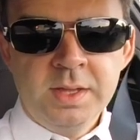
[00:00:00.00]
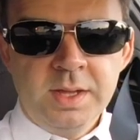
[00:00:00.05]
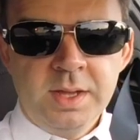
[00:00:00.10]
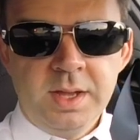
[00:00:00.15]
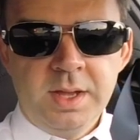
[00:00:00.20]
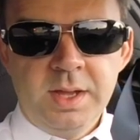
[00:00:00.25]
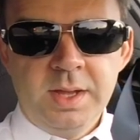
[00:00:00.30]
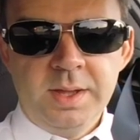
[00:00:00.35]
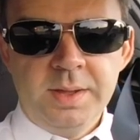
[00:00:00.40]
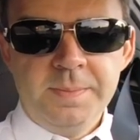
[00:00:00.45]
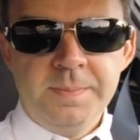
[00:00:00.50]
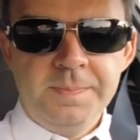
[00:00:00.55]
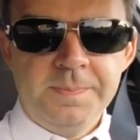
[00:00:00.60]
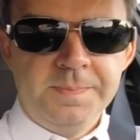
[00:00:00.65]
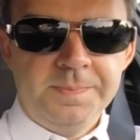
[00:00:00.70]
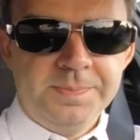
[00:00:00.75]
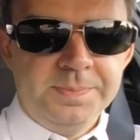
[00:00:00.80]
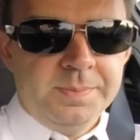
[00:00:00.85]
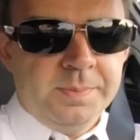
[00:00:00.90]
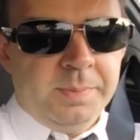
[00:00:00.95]

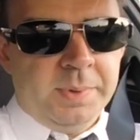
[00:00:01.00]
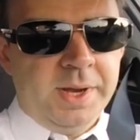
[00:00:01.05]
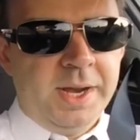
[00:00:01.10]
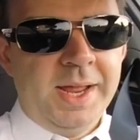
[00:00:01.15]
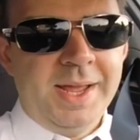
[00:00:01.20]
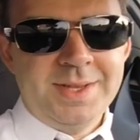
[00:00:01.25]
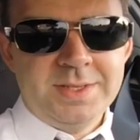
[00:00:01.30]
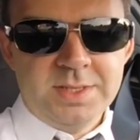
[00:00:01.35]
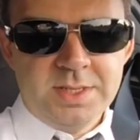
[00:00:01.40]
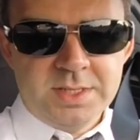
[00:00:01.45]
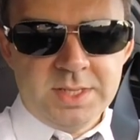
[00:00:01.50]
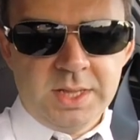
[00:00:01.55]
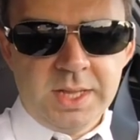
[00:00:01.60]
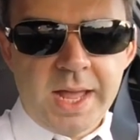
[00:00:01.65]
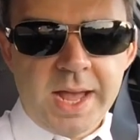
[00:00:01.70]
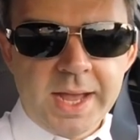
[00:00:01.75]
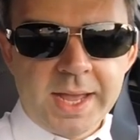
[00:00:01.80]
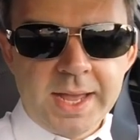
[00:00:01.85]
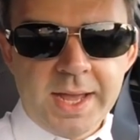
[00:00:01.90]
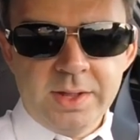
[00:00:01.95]
but it has this
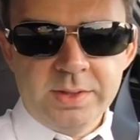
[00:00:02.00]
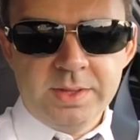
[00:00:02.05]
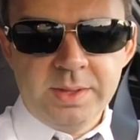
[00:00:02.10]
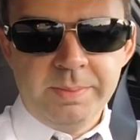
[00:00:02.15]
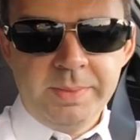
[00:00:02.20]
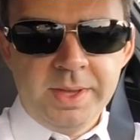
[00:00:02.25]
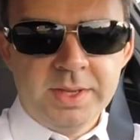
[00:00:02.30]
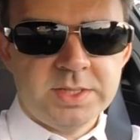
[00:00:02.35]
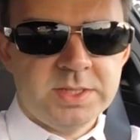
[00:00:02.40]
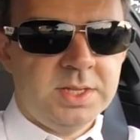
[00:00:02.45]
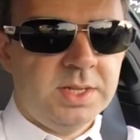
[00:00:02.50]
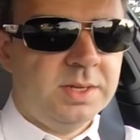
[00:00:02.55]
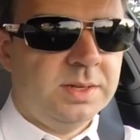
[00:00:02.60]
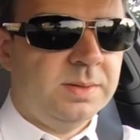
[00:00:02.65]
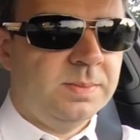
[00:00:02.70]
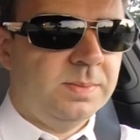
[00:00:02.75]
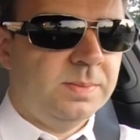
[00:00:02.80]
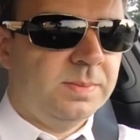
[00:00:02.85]
lockout that makes it